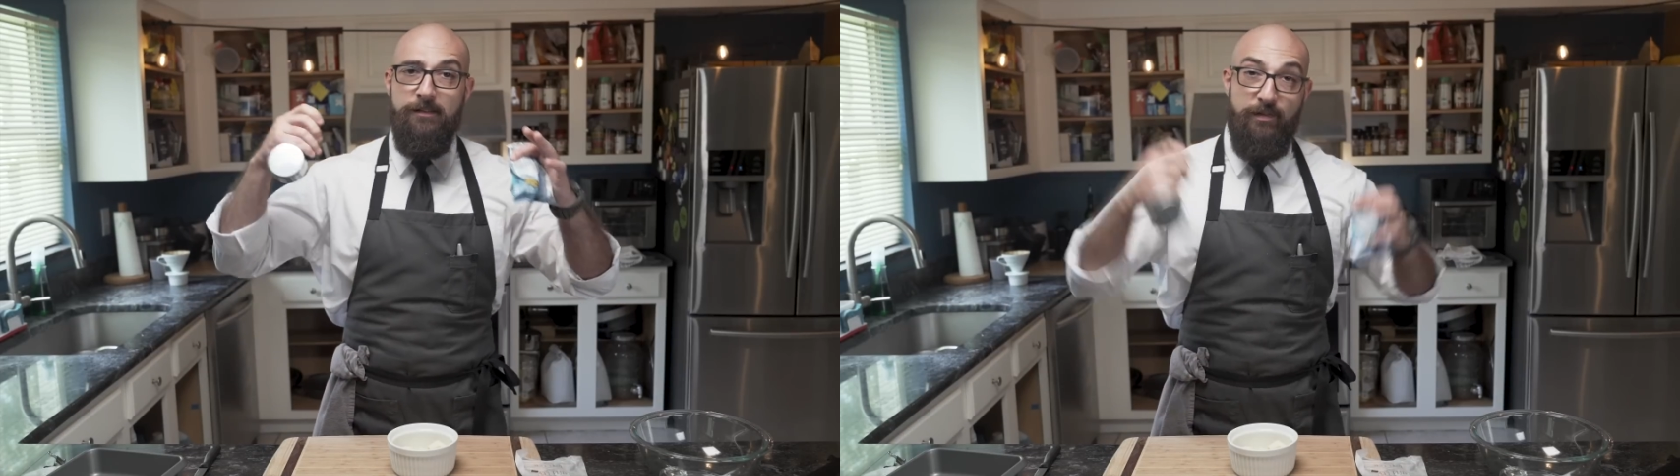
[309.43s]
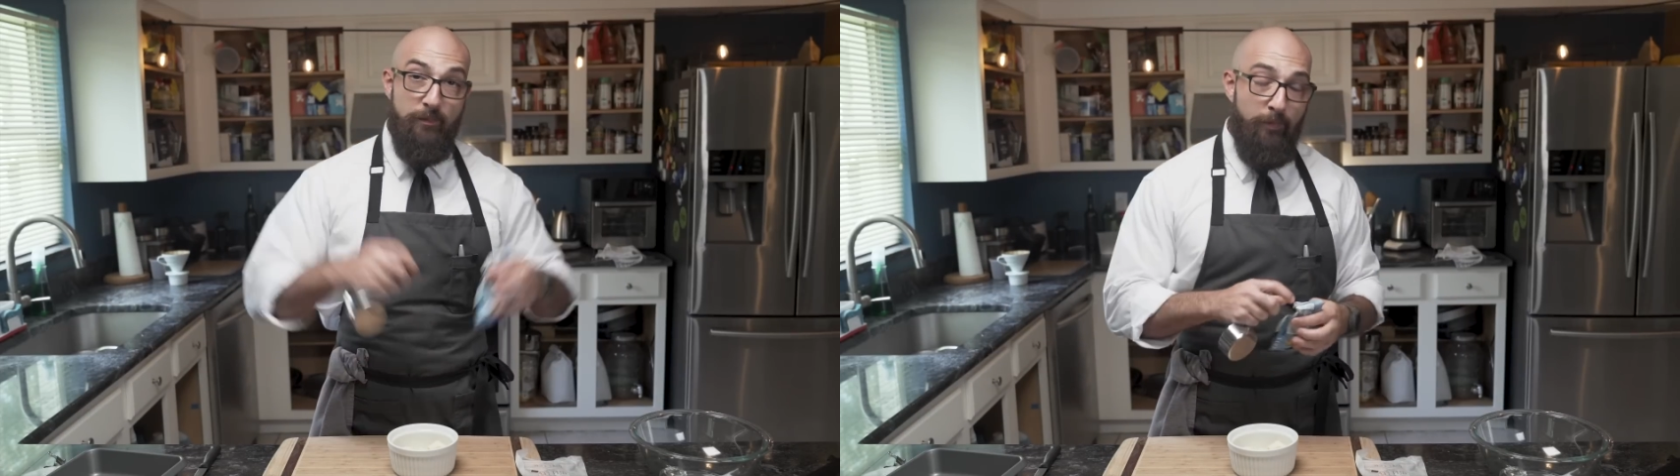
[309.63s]

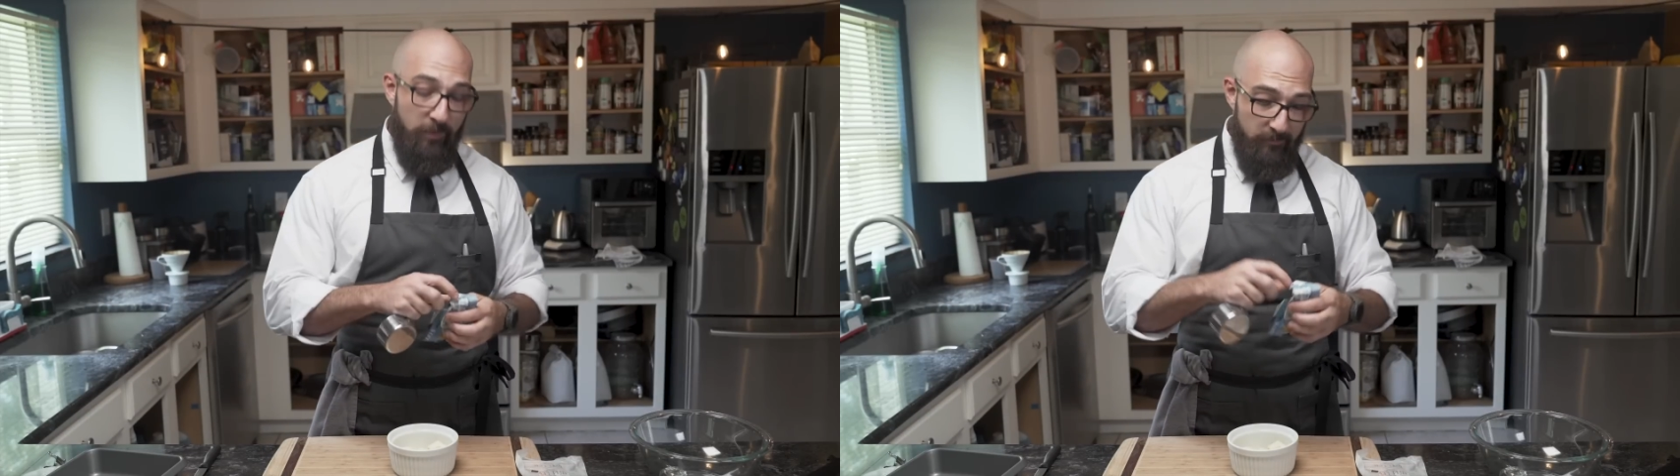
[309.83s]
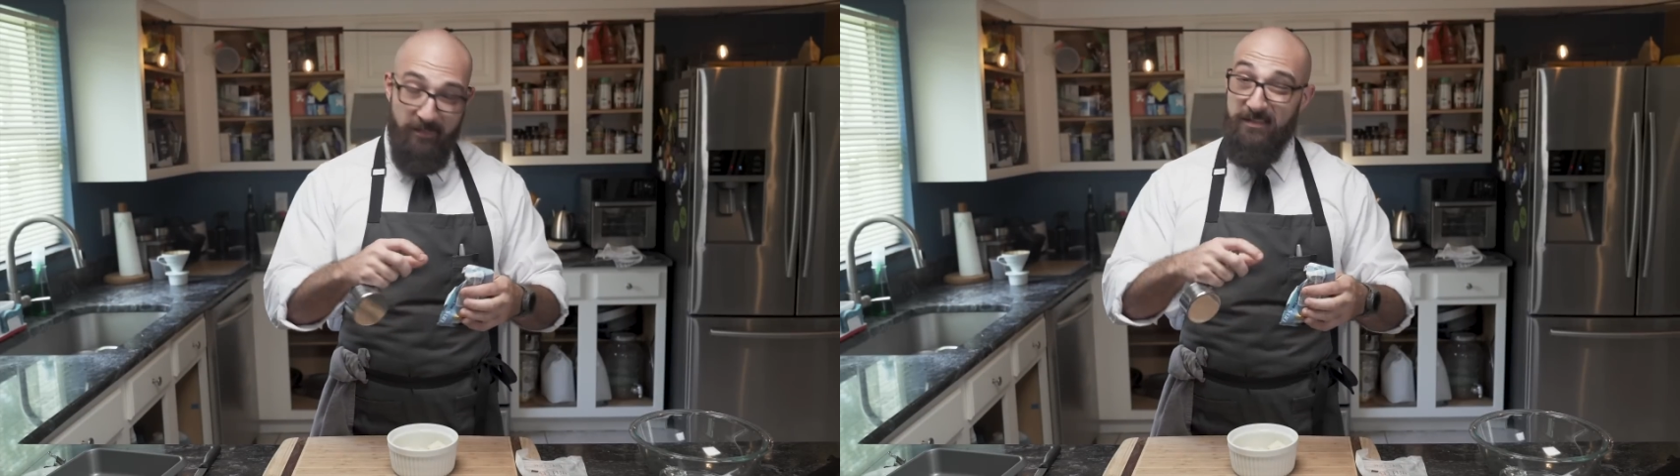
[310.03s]
to the
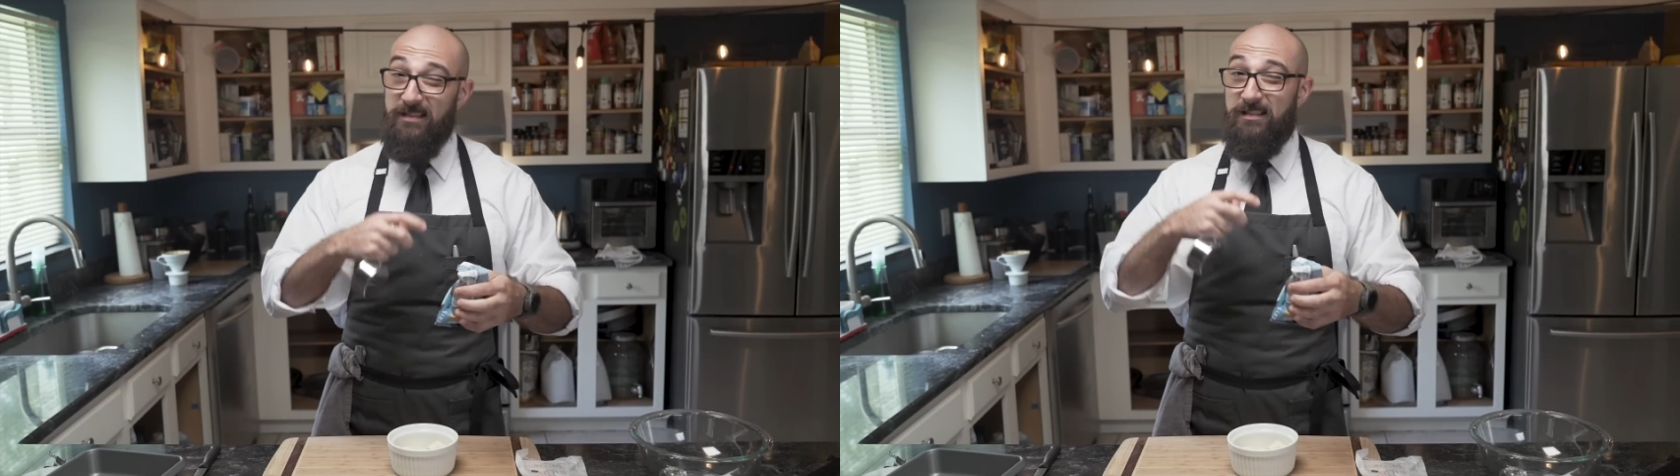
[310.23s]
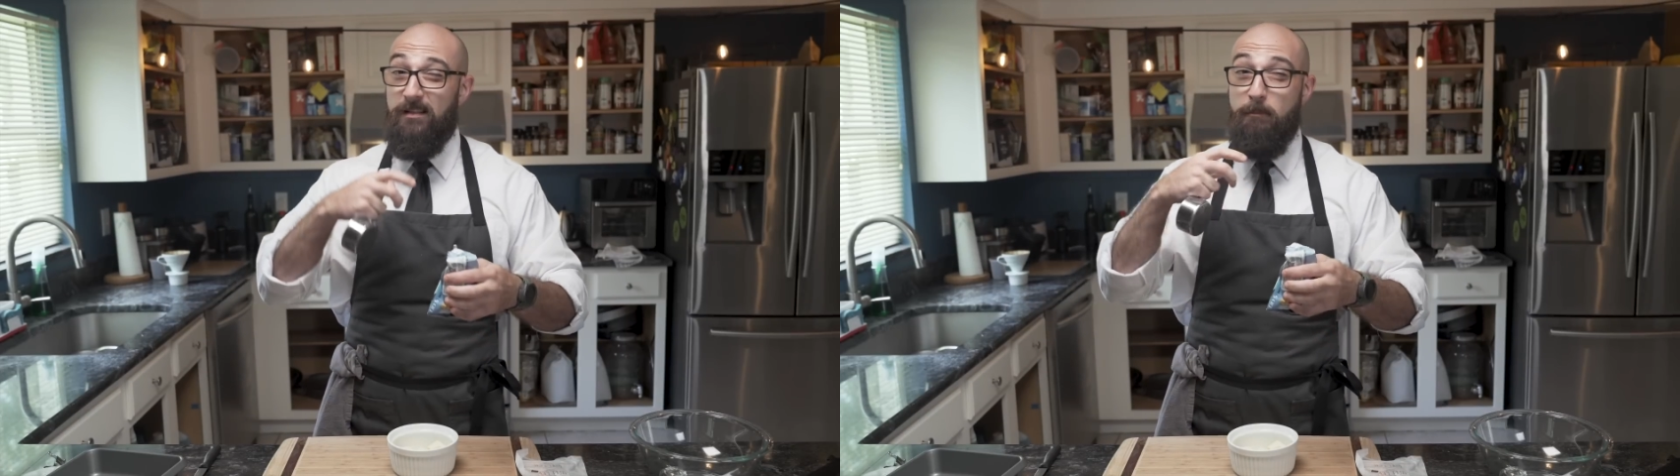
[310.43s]
butter because
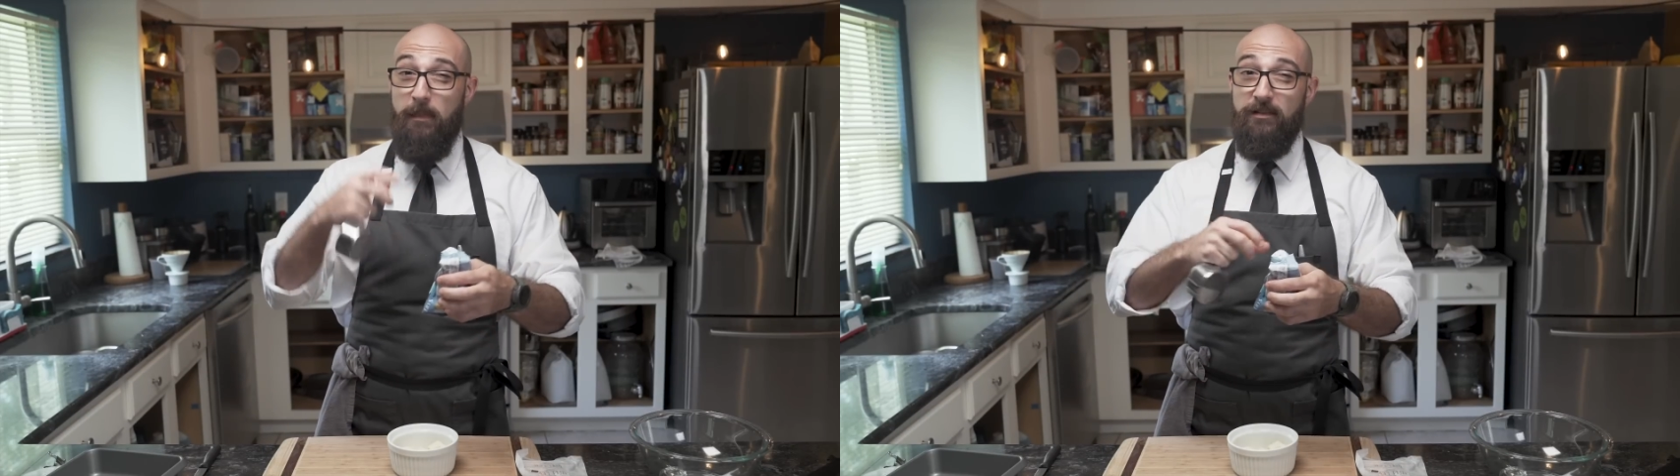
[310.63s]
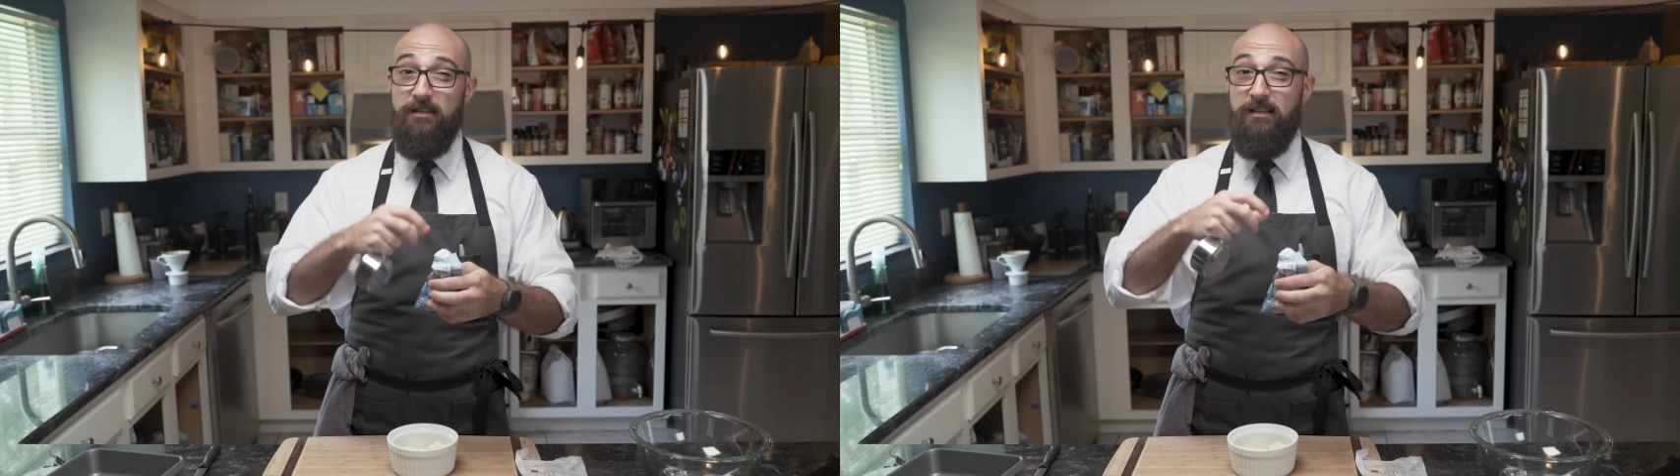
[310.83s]
it's gonna
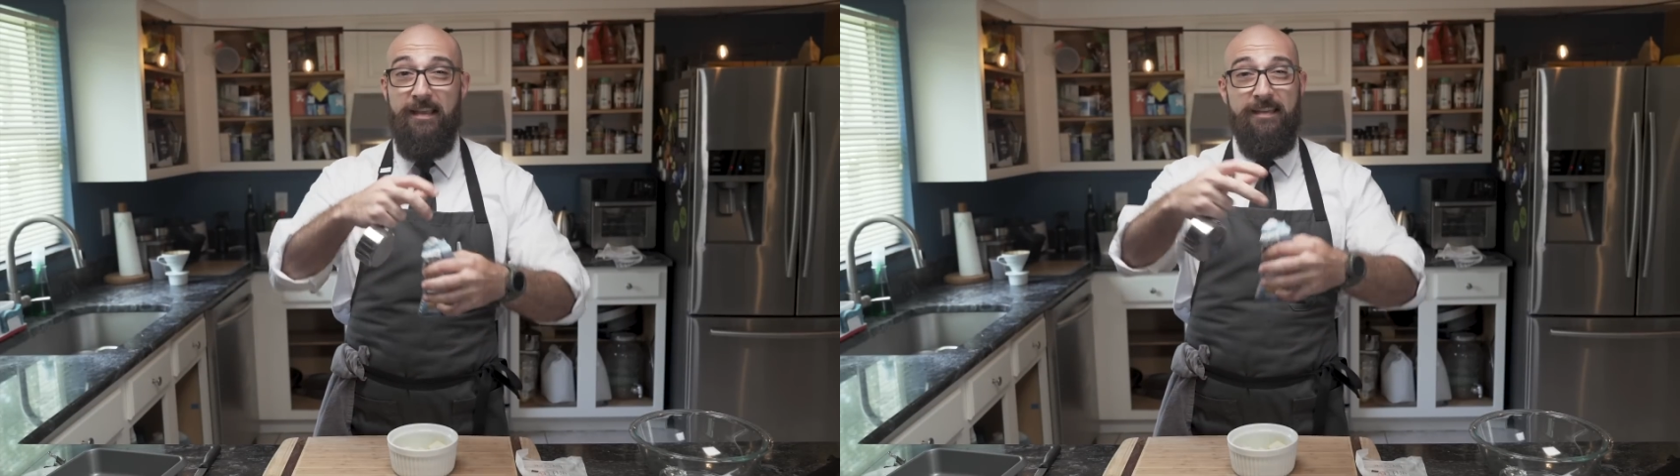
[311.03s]
melt it and